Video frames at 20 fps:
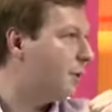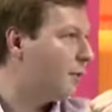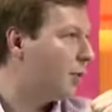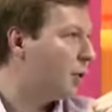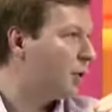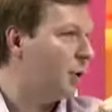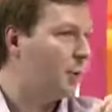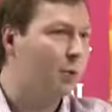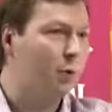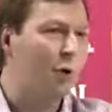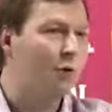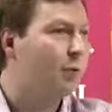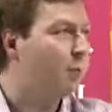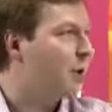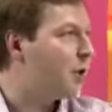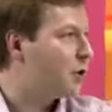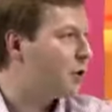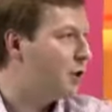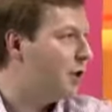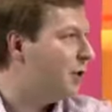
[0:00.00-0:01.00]
For example, coffee
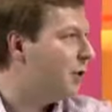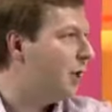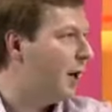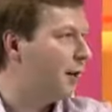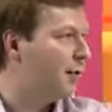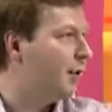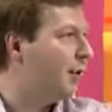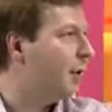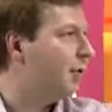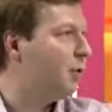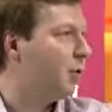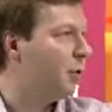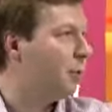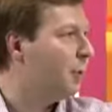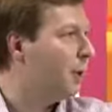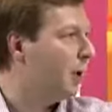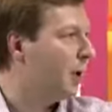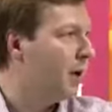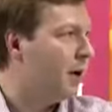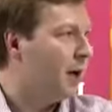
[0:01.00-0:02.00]
machine definitely will
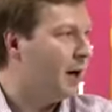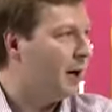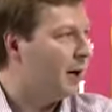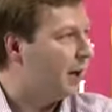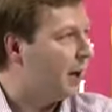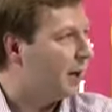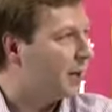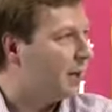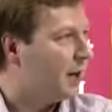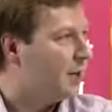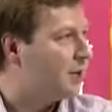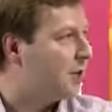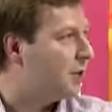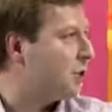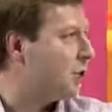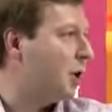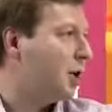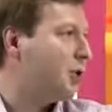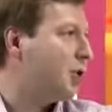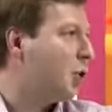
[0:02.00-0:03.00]
be recognized
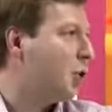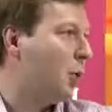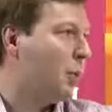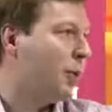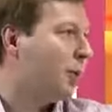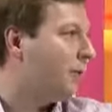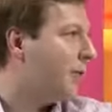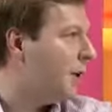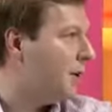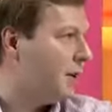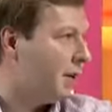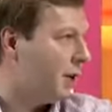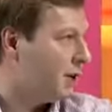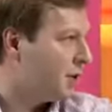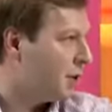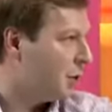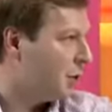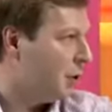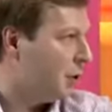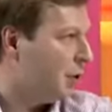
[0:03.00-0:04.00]
as, as robot 20
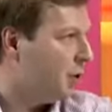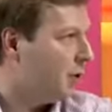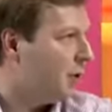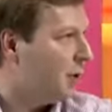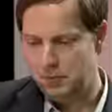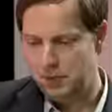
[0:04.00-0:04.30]
years ago.